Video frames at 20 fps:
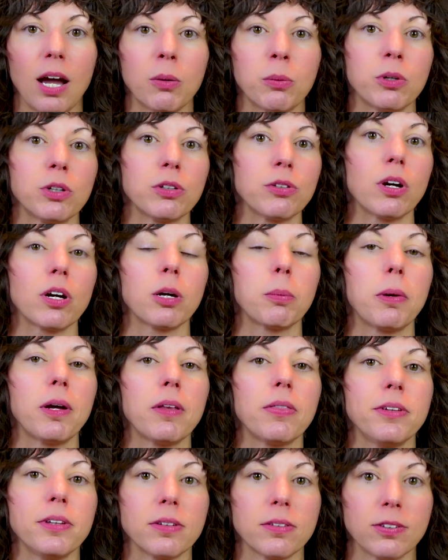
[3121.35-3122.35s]
I want to talk
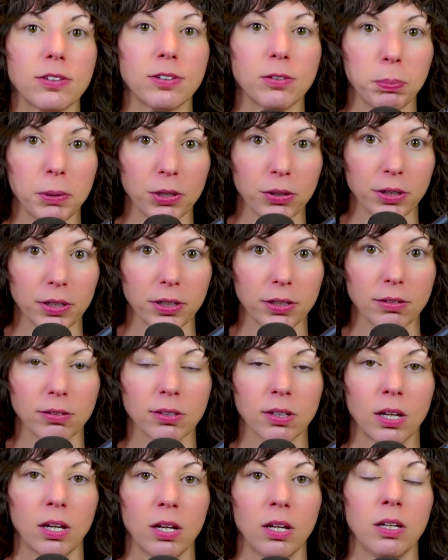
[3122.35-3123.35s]
about the
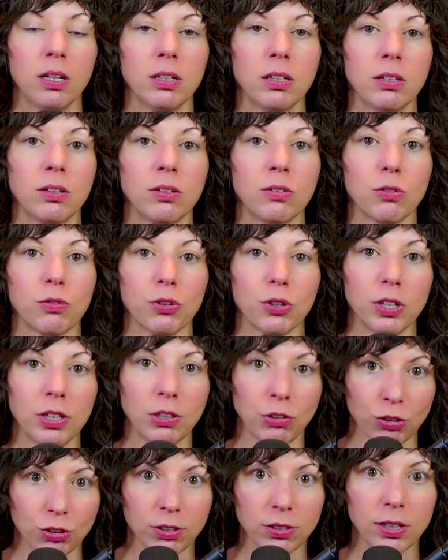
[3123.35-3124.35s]
experience. So if you're
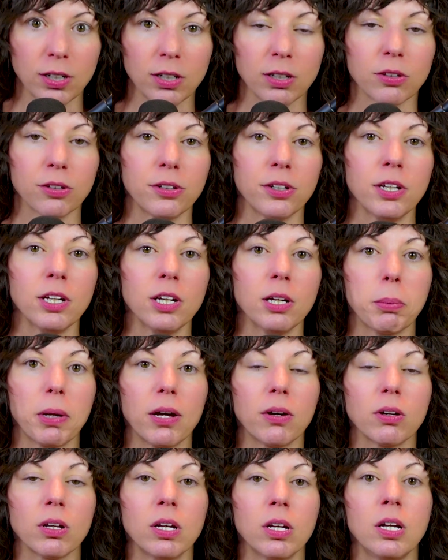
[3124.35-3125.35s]
interested in learning
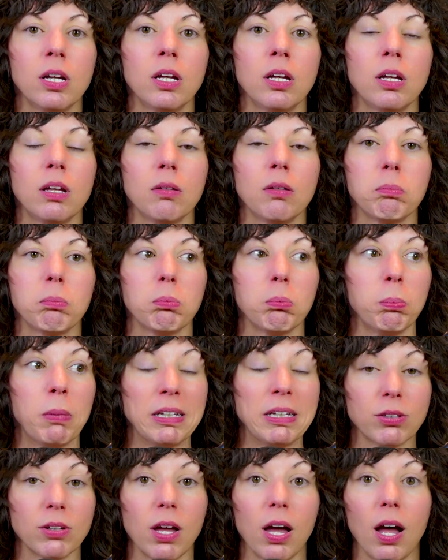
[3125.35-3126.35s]
about
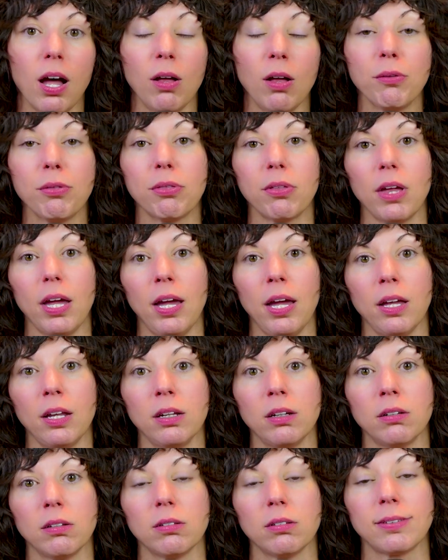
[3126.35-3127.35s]
mental health
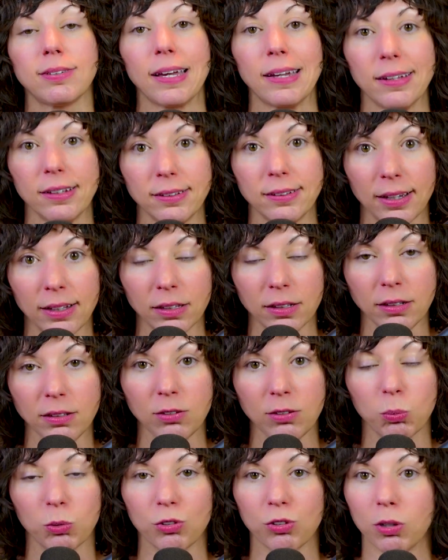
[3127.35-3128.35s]
and
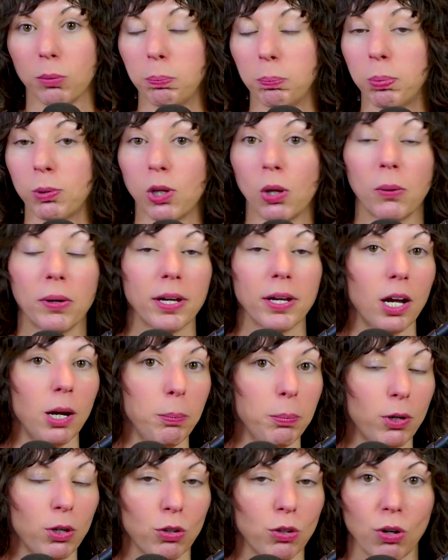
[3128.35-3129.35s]
psychedelics, which are blowing
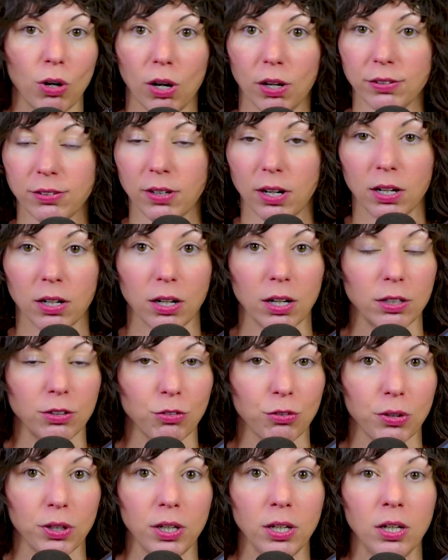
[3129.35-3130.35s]
up across our
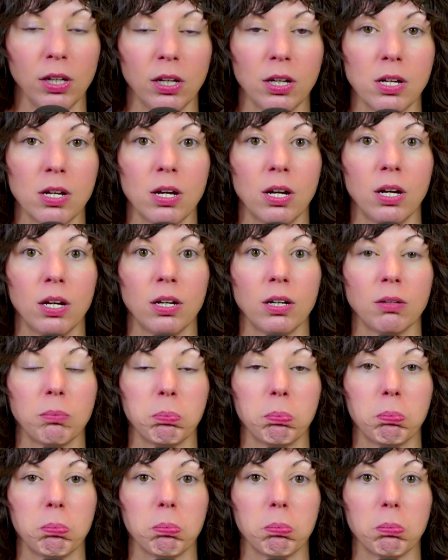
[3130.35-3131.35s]
country,
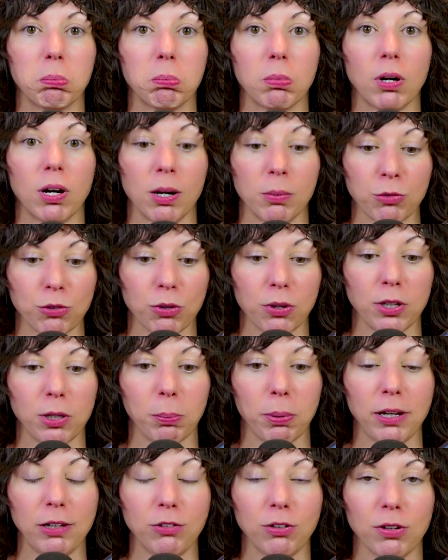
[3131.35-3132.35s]
come
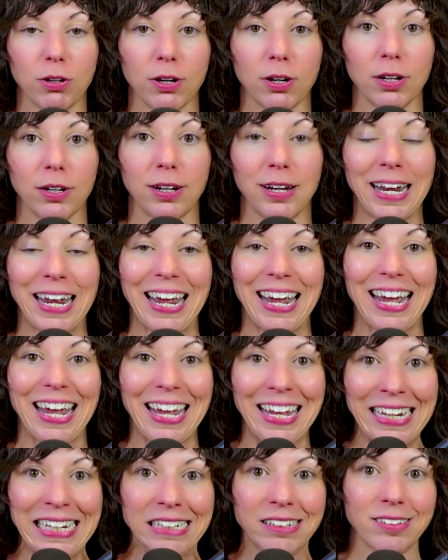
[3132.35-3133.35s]
join the Patreon
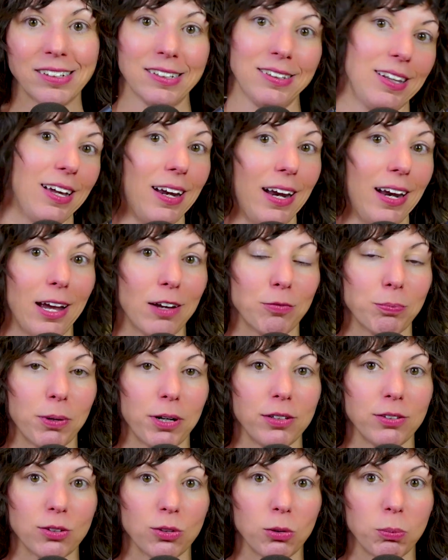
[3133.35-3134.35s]
and get that half
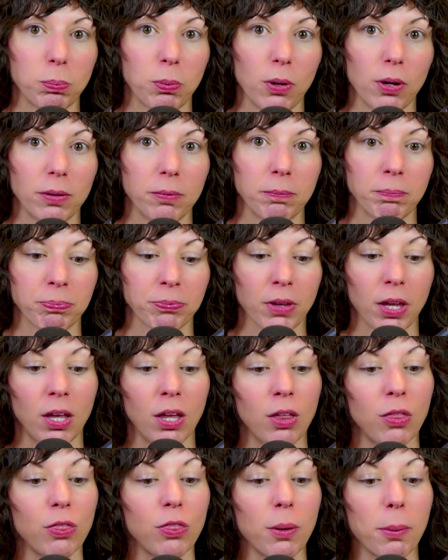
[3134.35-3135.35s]
price coupon.
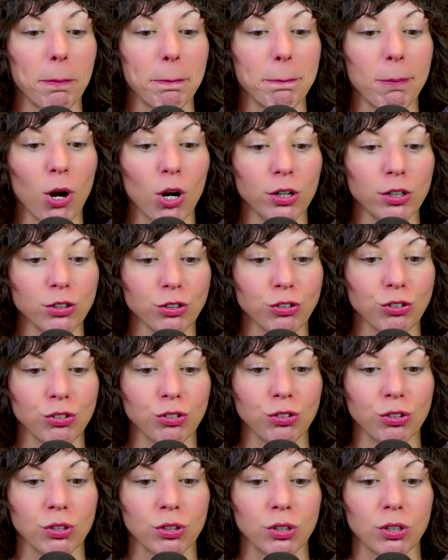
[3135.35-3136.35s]
The
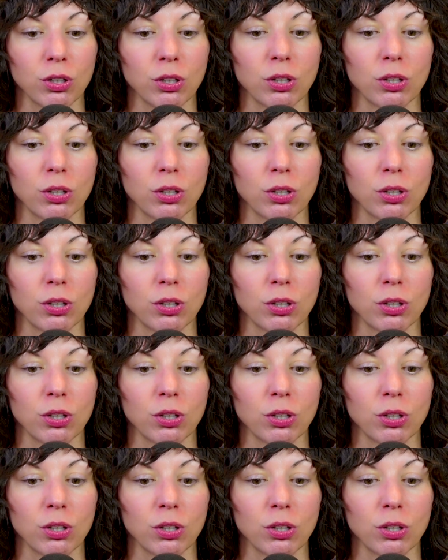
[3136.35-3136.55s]
March